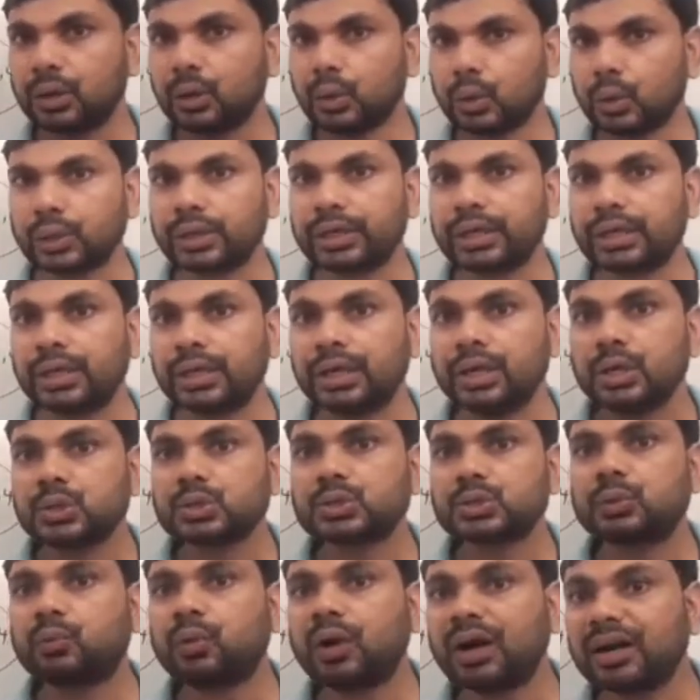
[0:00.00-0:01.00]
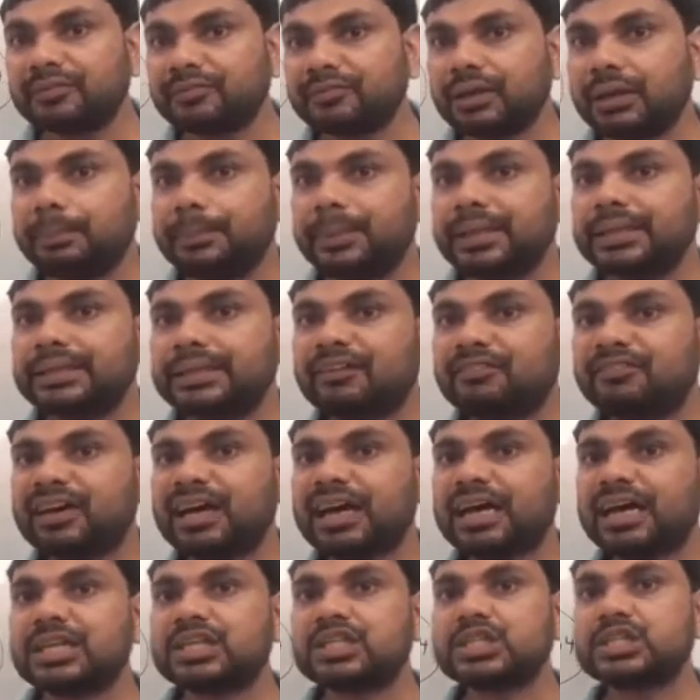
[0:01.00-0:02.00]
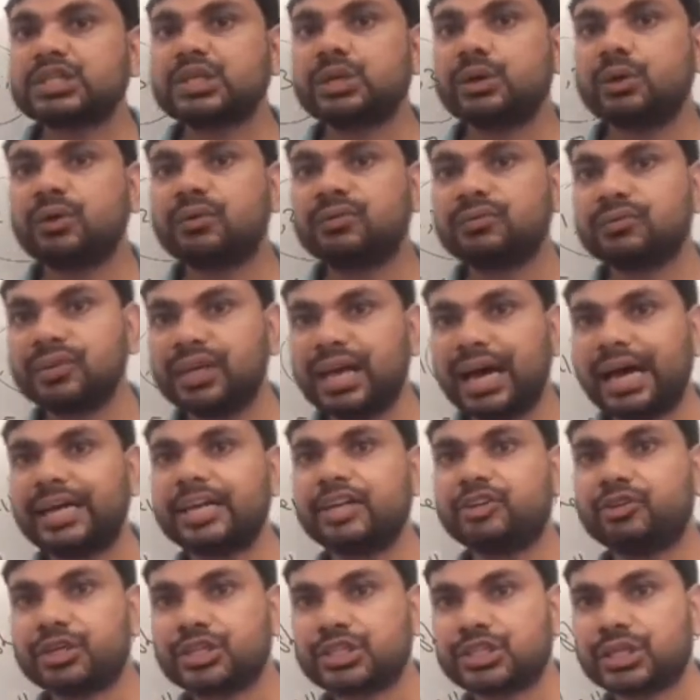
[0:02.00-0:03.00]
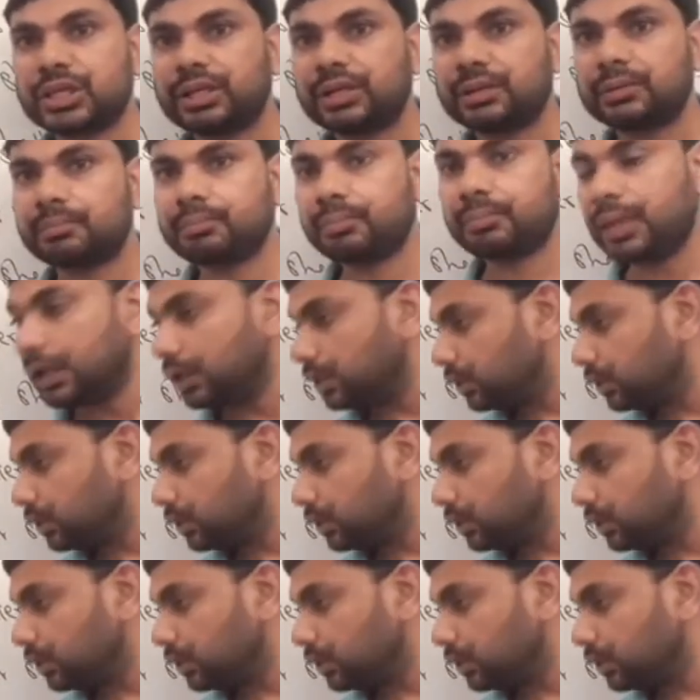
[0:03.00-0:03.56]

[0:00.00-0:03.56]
Okay. So what will be the valency of nitrogen?